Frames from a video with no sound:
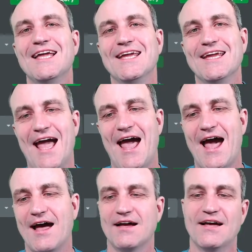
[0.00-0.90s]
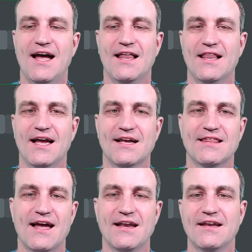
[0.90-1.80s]
Yeah, I like
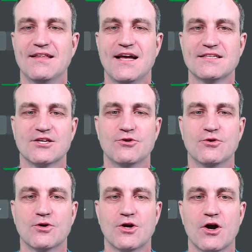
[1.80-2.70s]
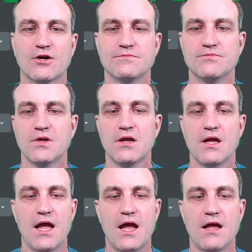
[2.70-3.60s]
that. That's a cool card.
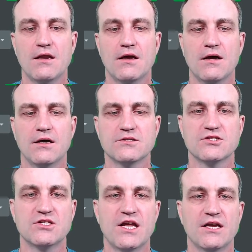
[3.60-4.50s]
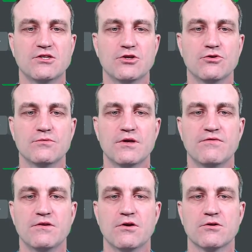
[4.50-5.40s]
And it's a snake, too, if
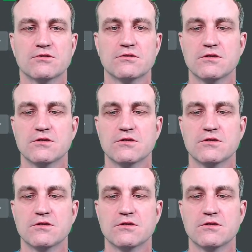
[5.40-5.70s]
you noticed.